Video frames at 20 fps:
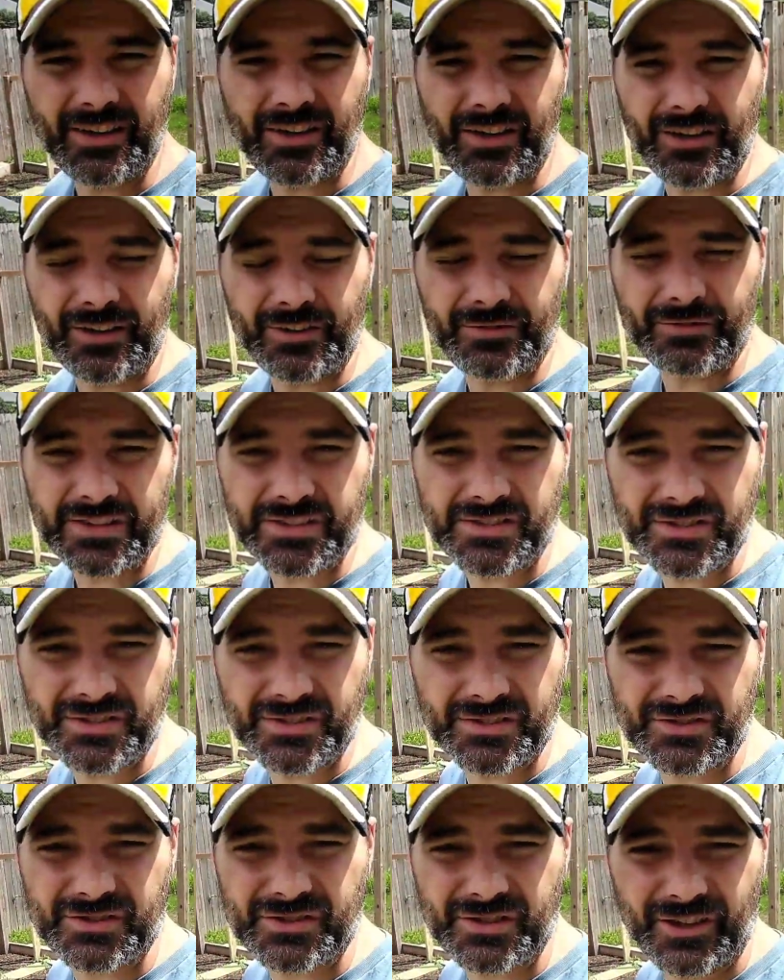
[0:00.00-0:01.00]
to
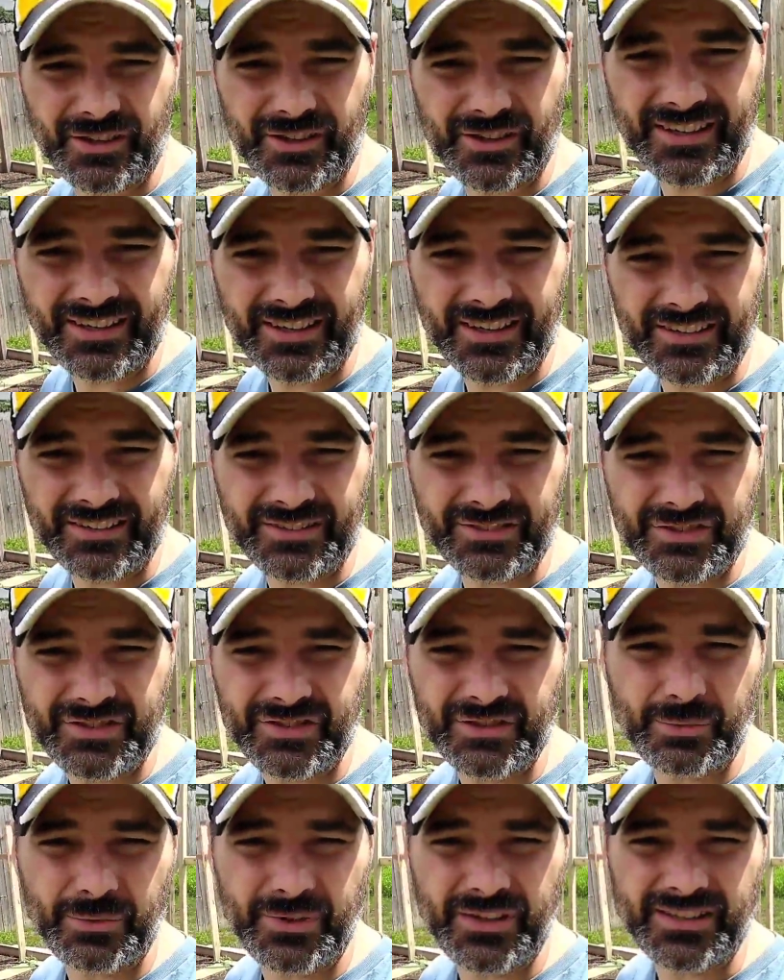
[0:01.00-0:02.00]
harvest starting in
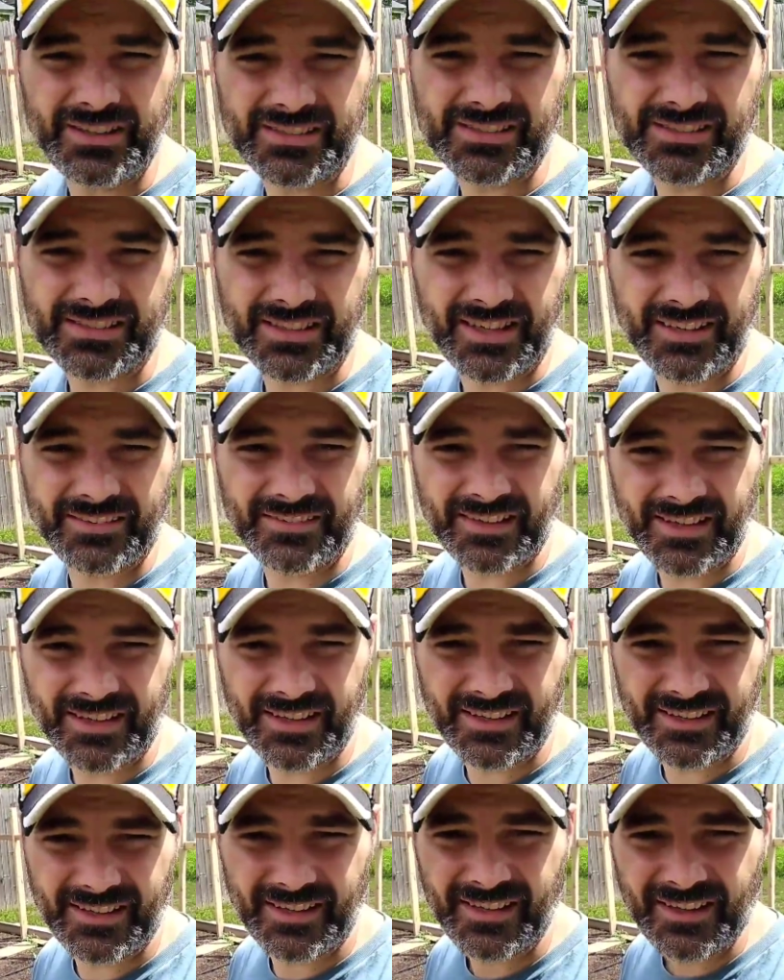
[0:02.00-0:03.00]
two weeks and
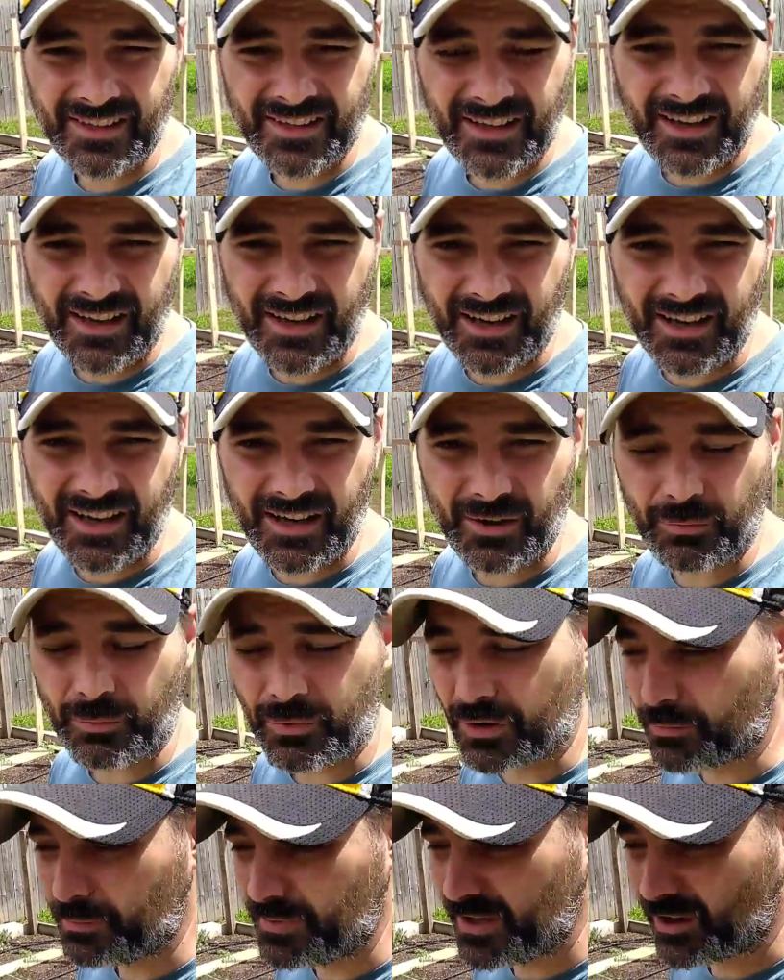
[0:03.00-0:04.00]
then uh,
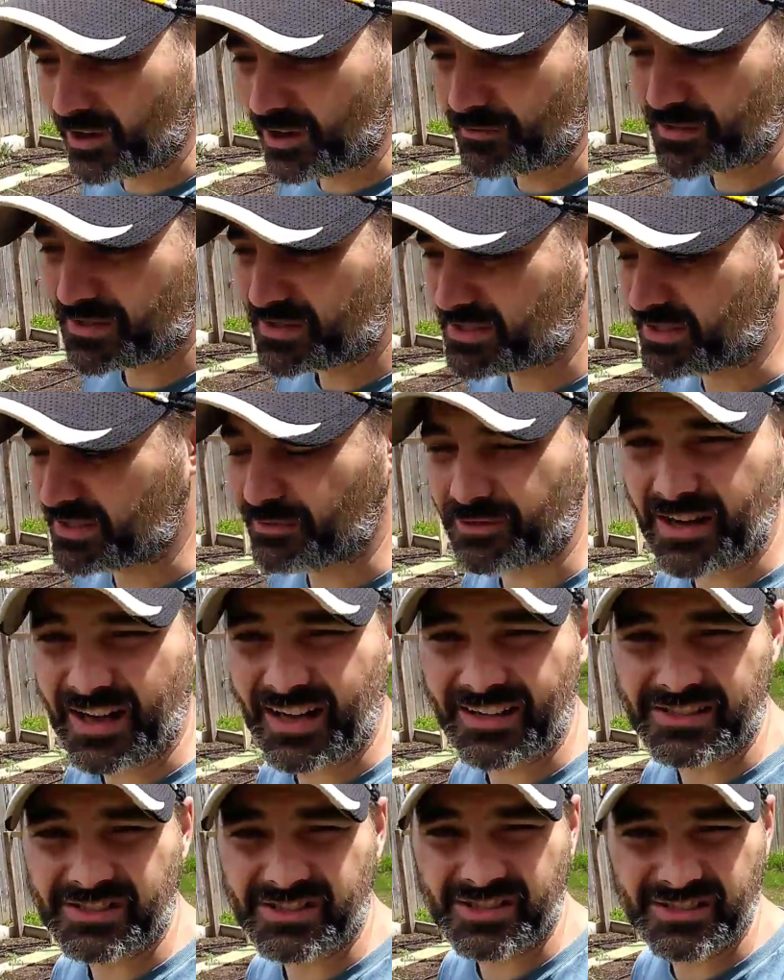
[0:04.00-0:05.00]
we'll be harvesting
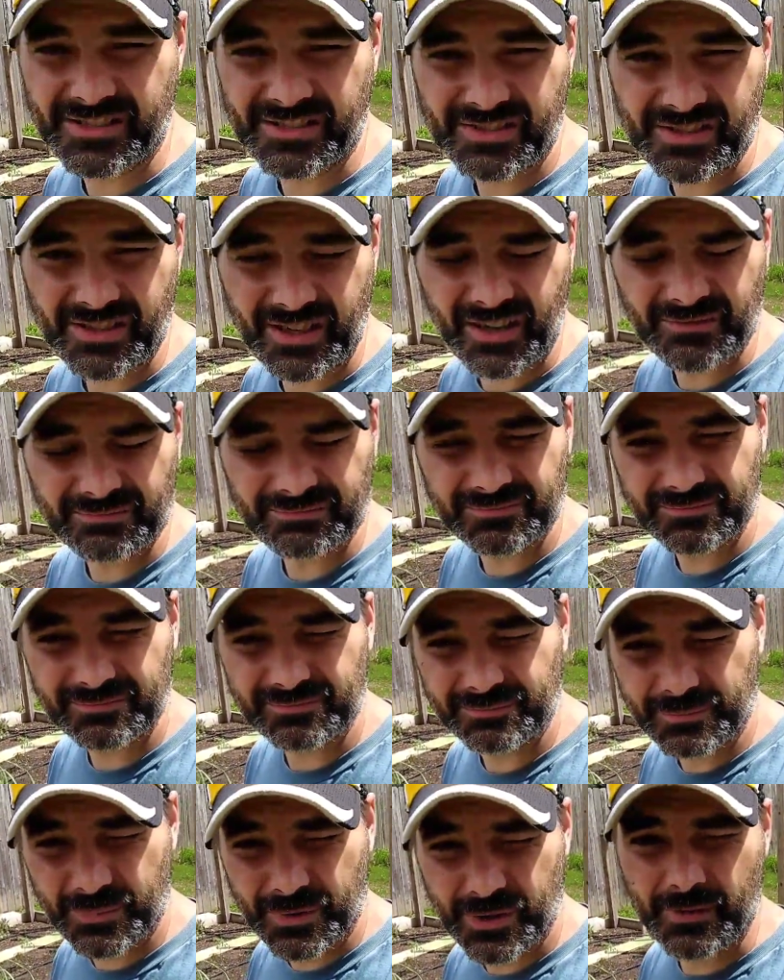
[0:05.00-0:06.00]
radishes
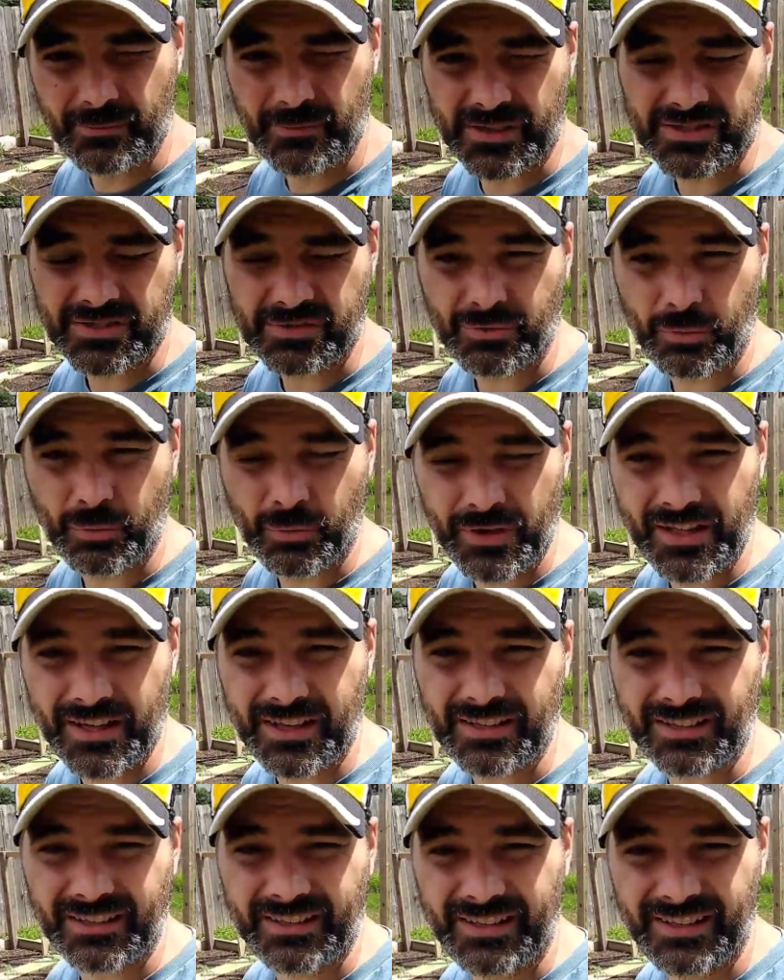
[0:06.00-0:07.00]
pretty much
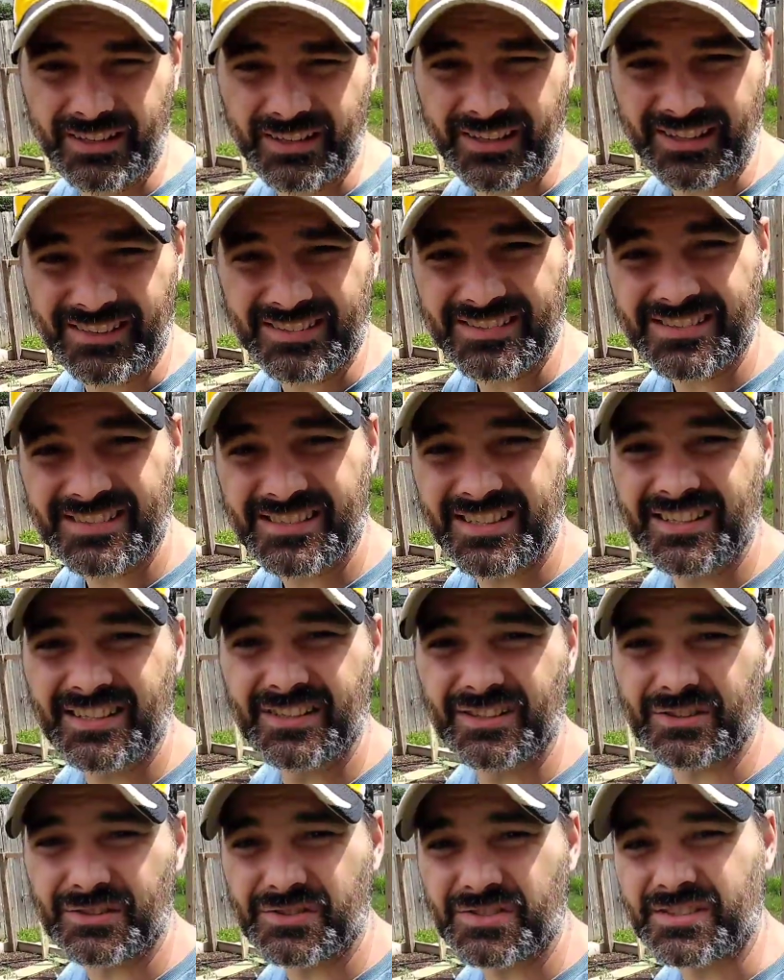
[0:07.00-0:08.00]
weekly
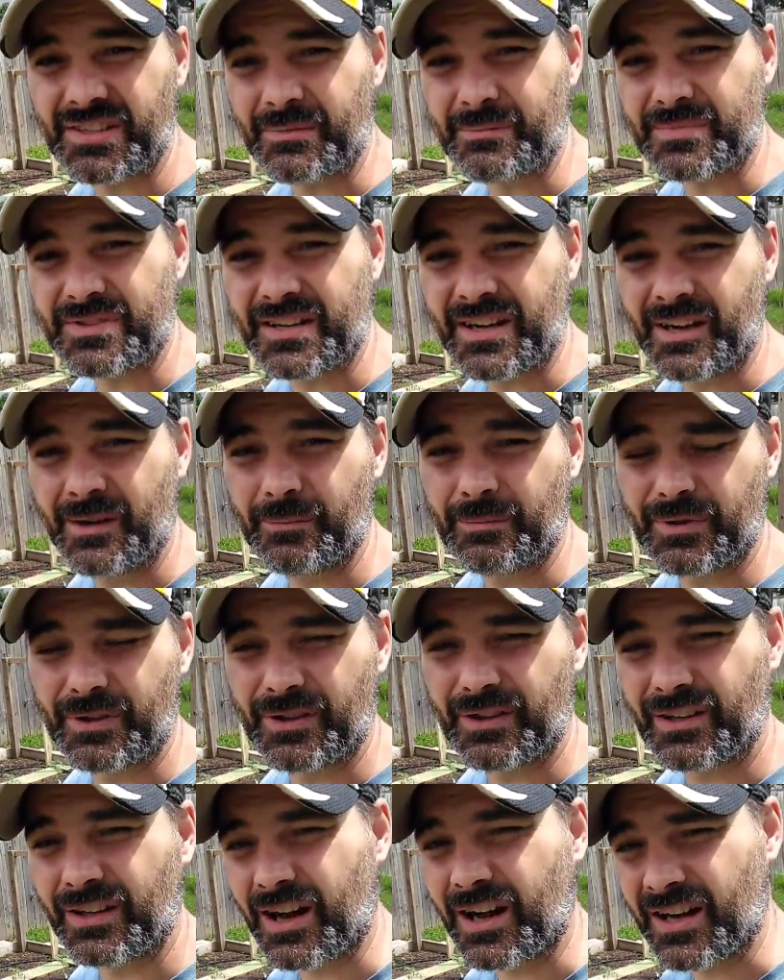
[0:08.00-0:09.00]
until
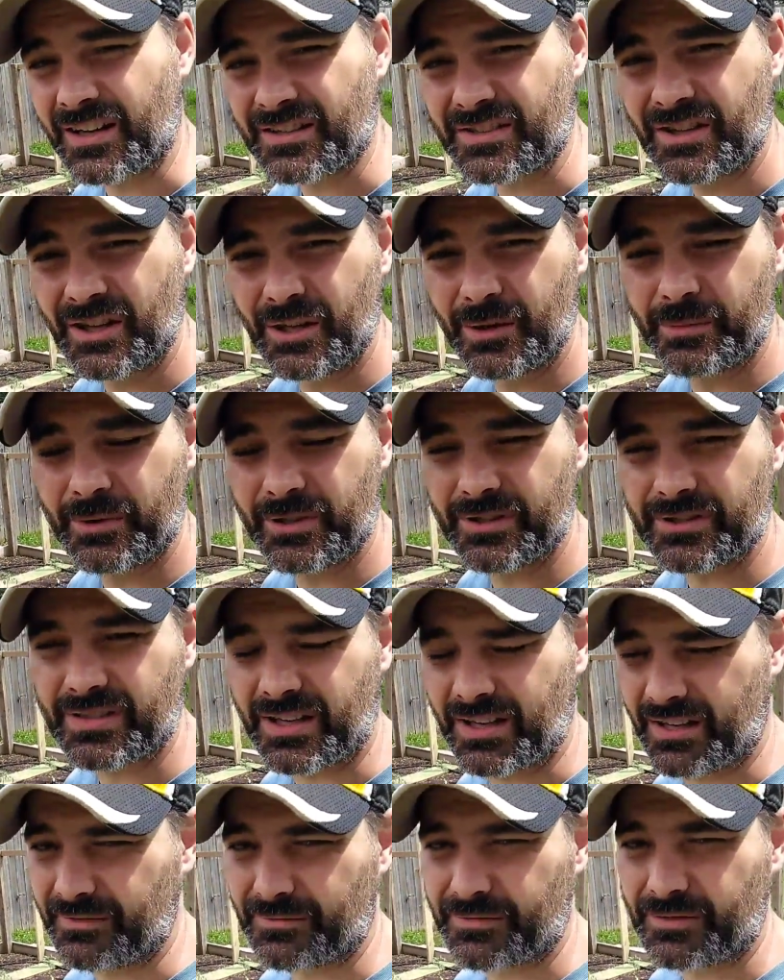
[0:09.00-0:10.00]
September, October
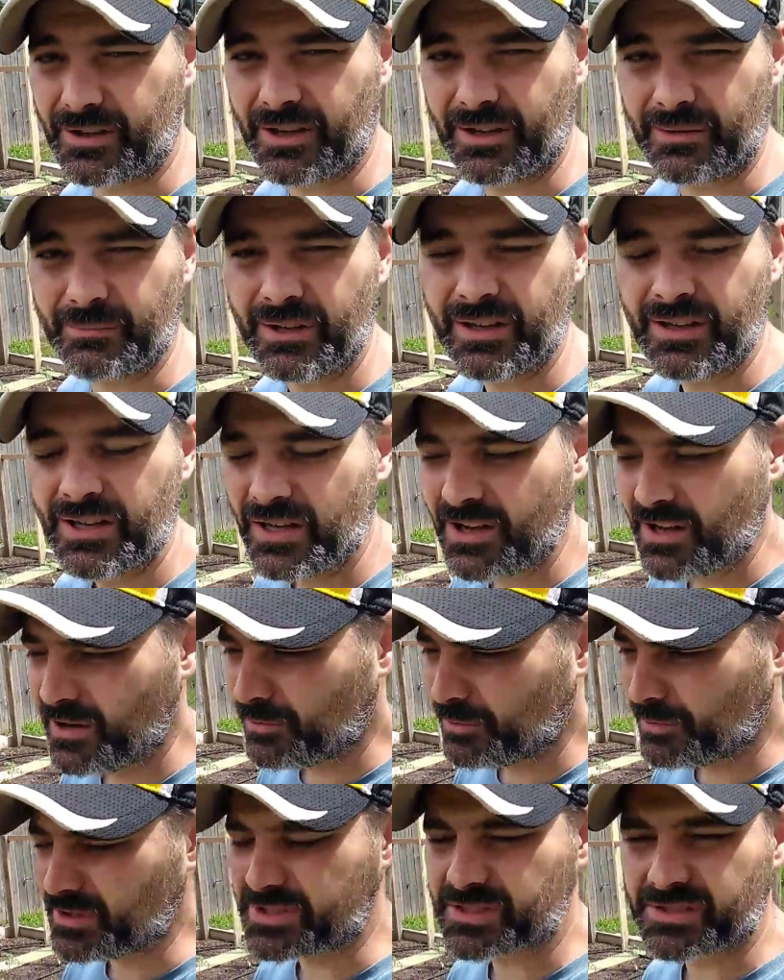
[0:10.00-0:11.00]
timeframe,
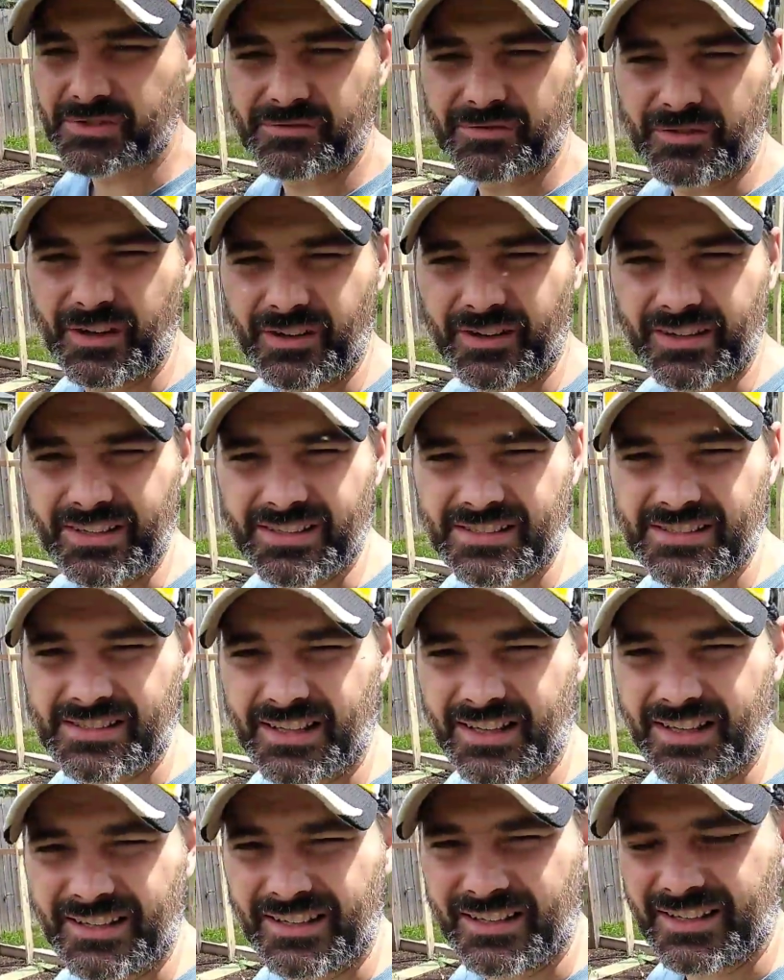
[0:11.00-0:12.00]
which is very
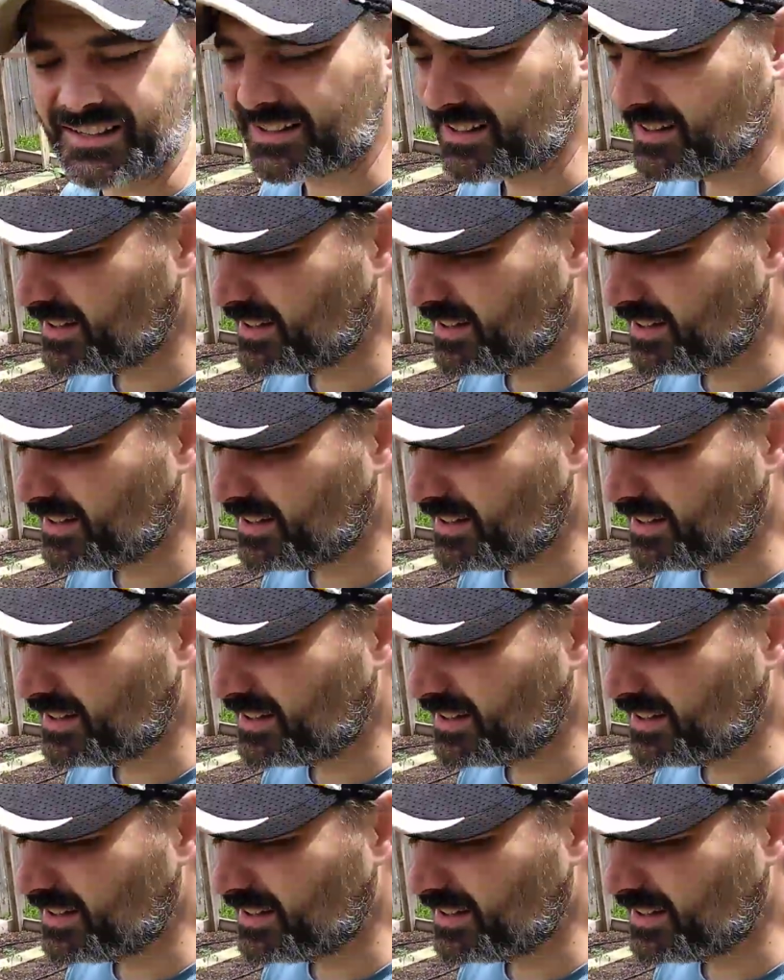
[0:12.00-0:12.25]
exciting.